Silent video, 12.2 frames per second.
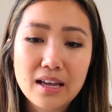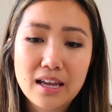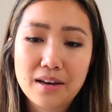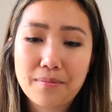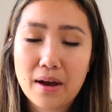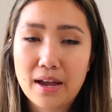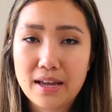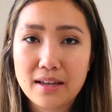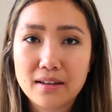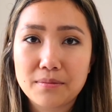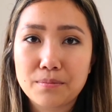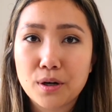in
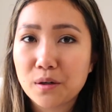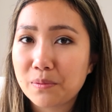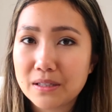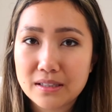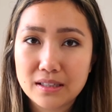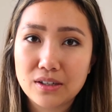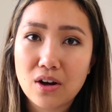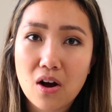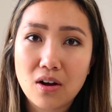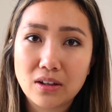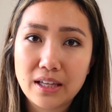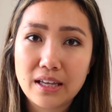my purpose and
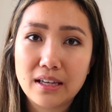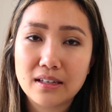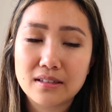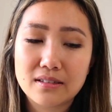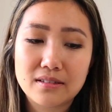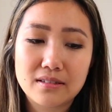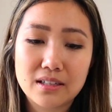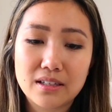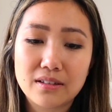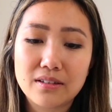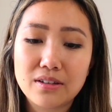calling, and to,